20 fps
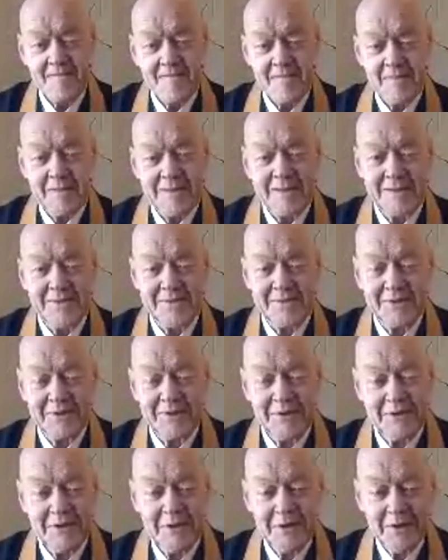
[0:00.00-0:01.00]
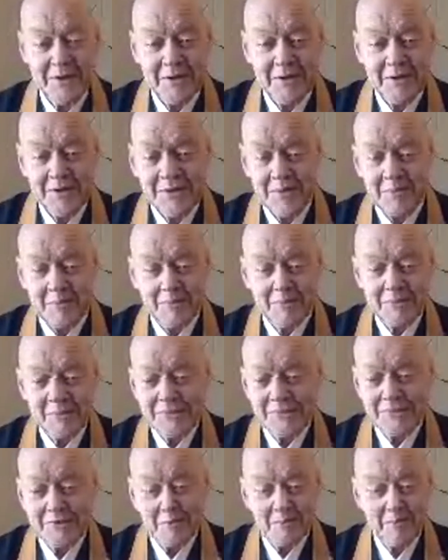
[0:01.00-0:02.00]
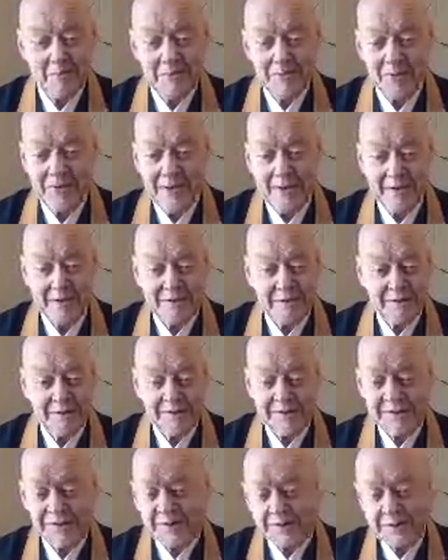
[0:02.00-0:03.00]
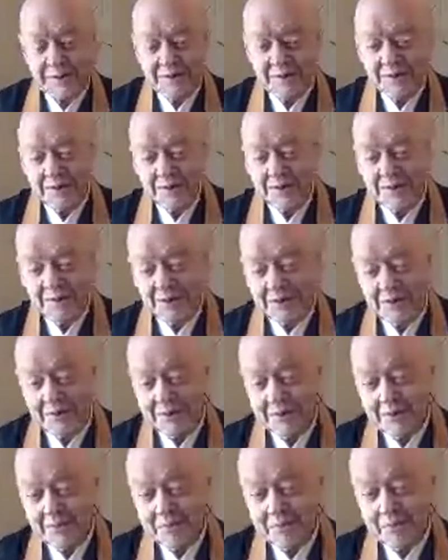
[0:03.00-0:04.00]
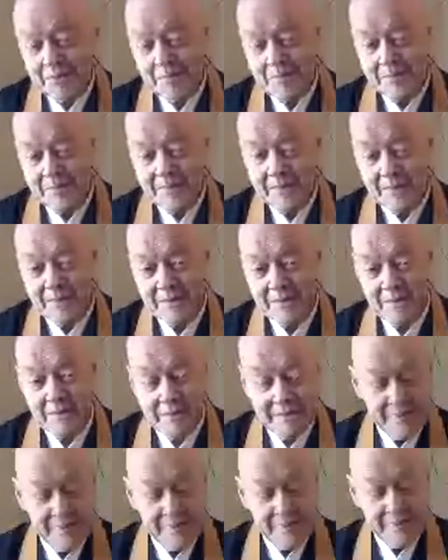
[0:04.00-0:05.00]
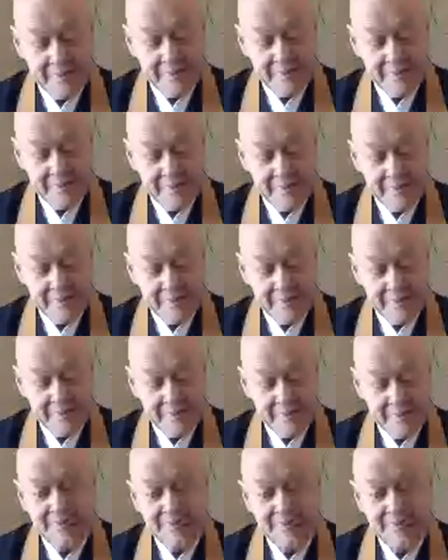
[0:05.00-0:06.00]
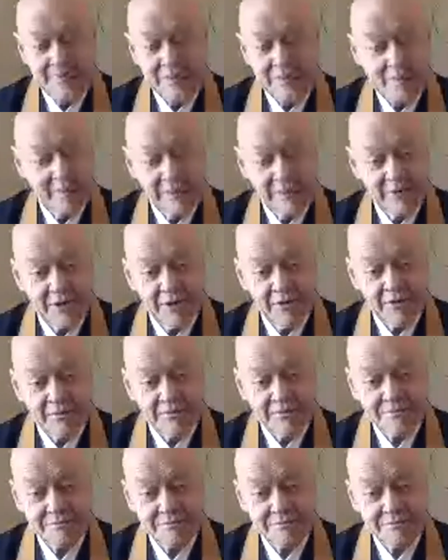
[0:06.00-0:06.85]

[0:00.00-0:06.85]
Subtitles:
It's a, some people like um, squash. Other people don't.